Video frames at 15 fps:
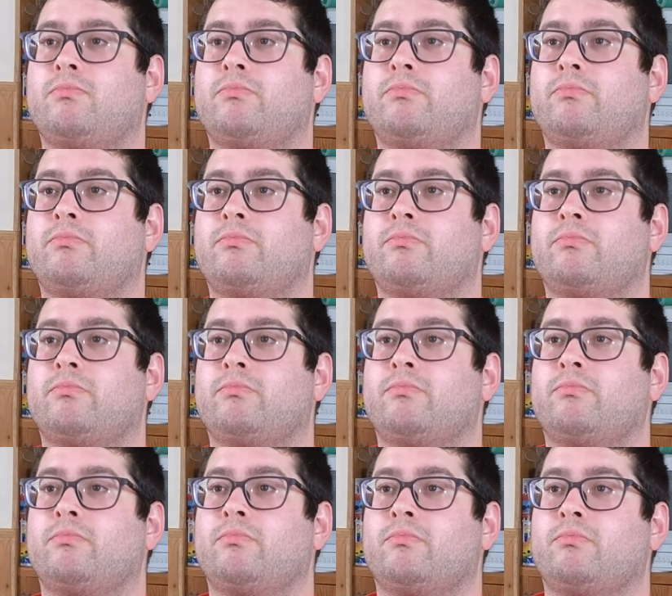Okay.
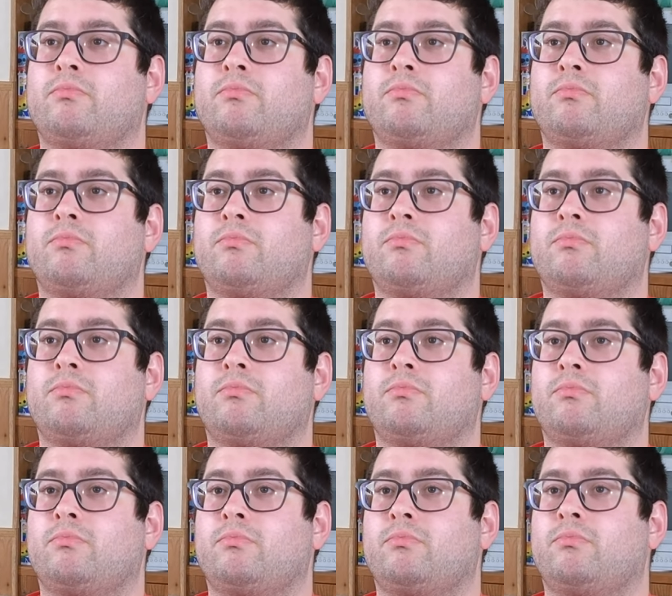
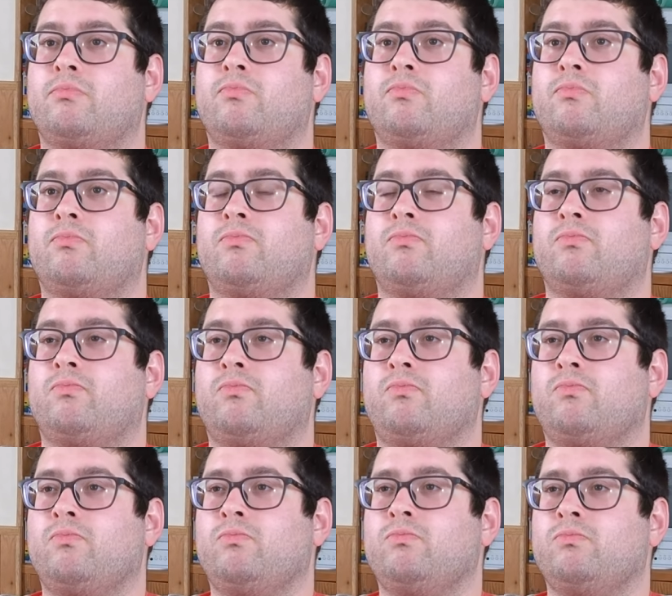I need you to make a
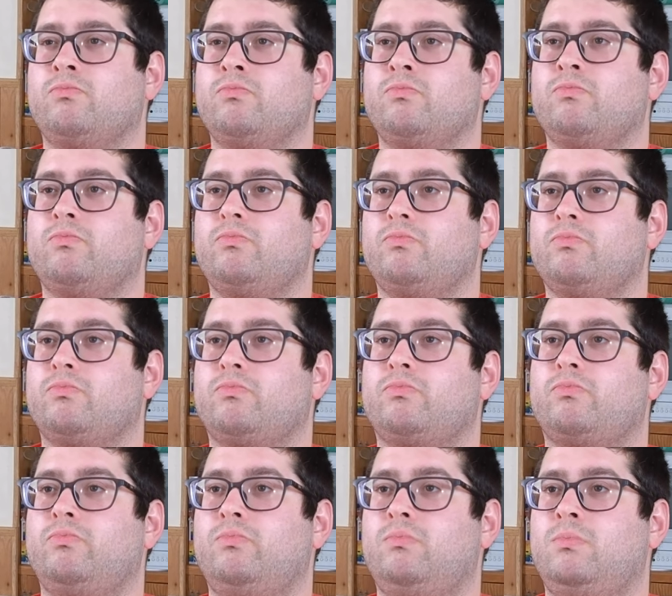decision right now.
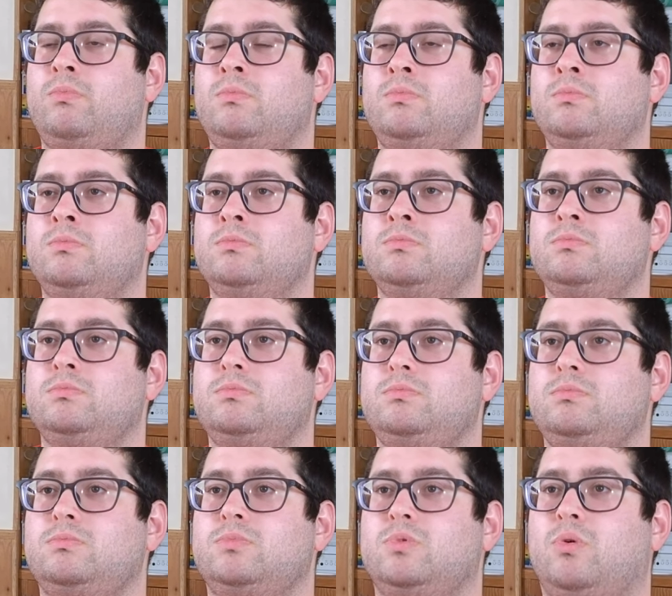
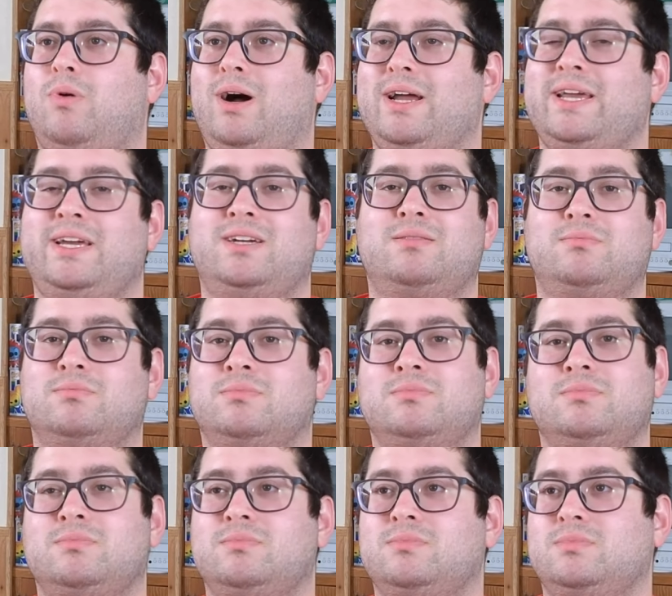What's Why him?
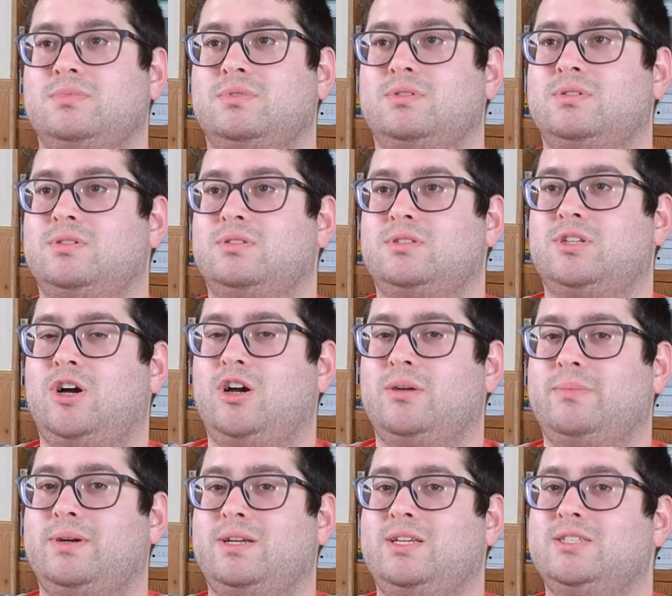Sorry,
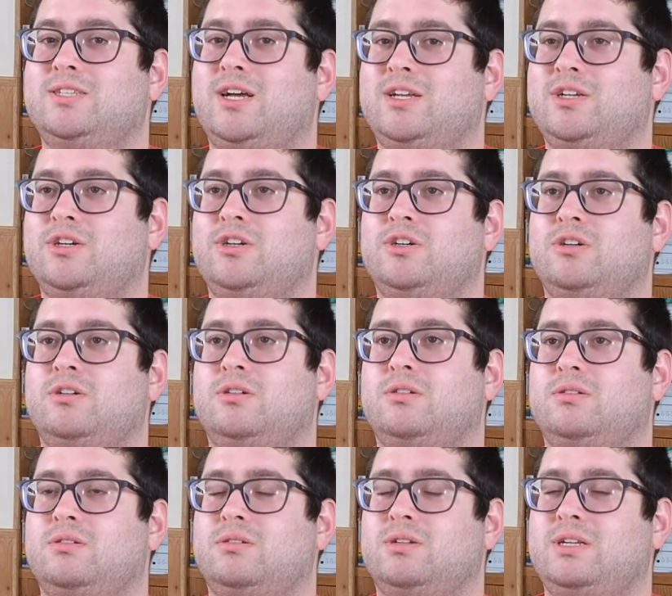but he's not your.
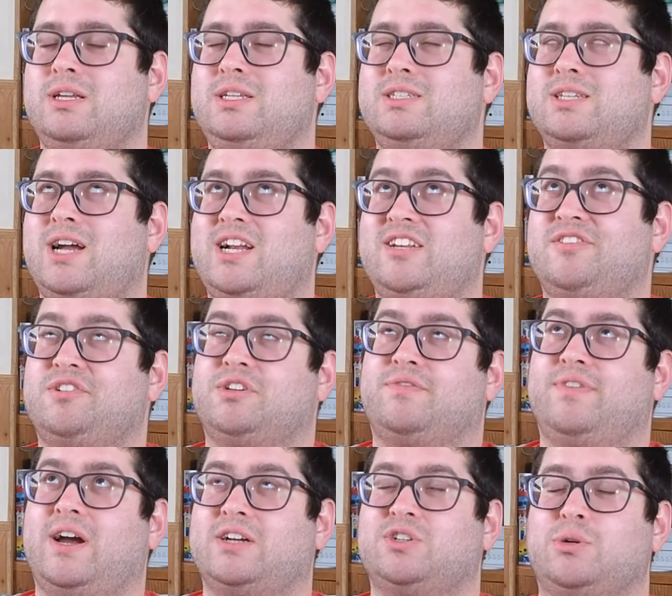He's kind of the de
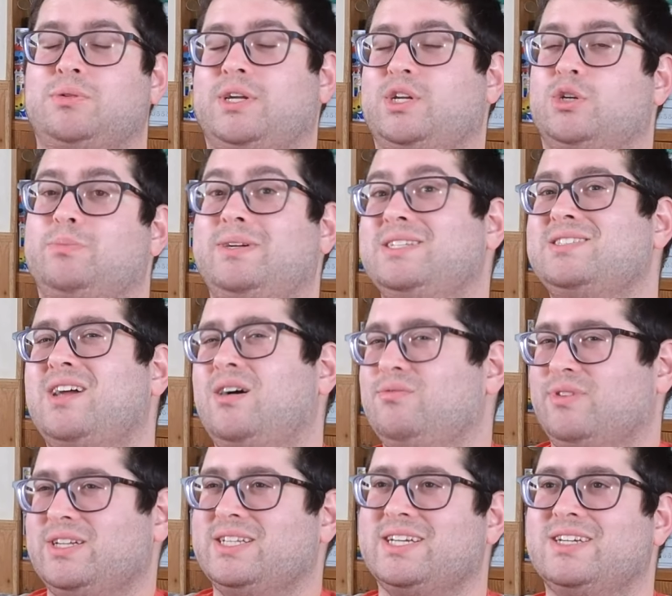facto leader, but he's not
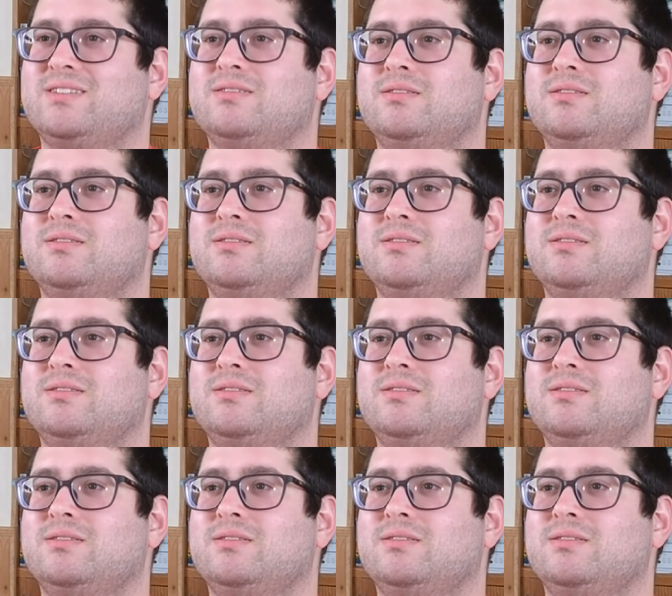really.